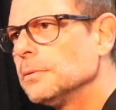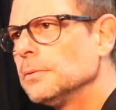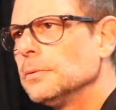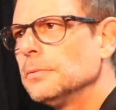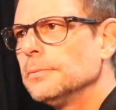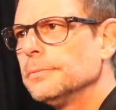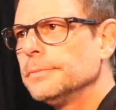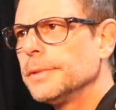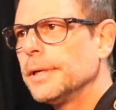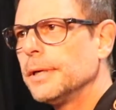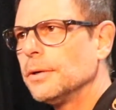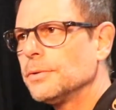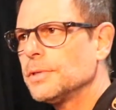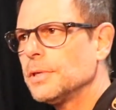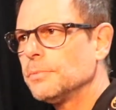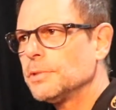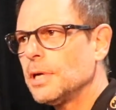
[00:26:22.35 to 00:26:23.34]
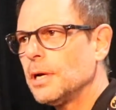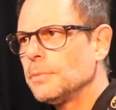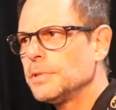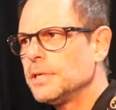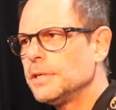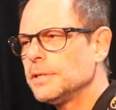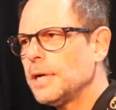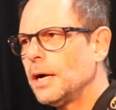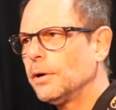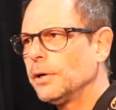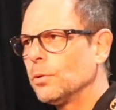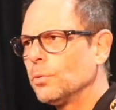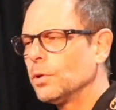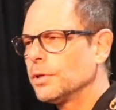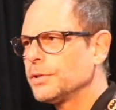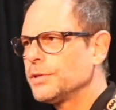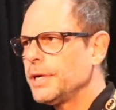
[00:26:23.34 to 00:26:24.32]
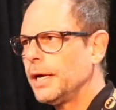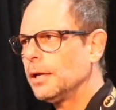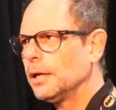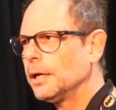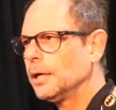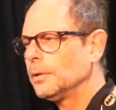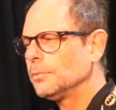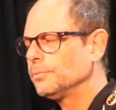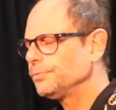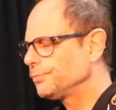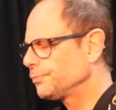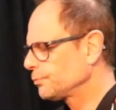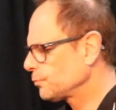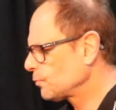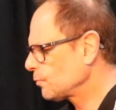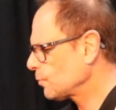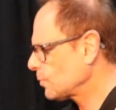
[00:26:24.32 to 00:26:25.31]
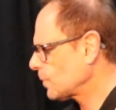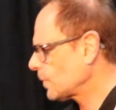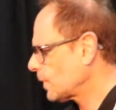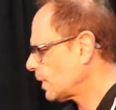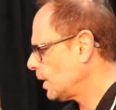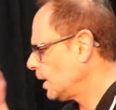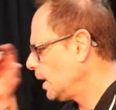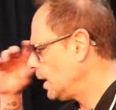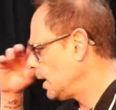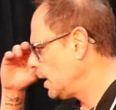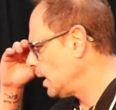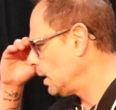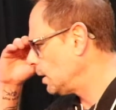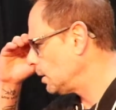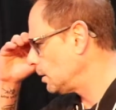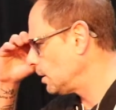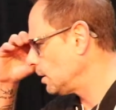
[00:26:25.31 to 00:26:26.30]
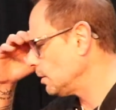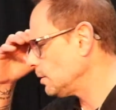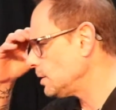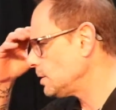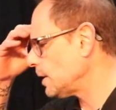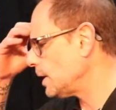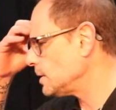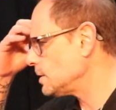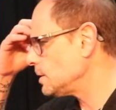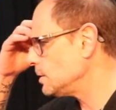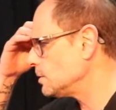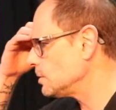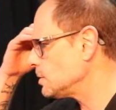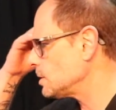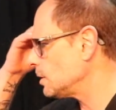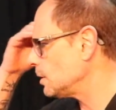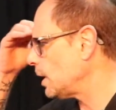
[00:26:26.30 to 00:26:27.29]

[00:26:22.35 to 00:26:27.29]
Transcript: Mm-hmm. You know, sometimes he's out here with the telly, and in the early days he used to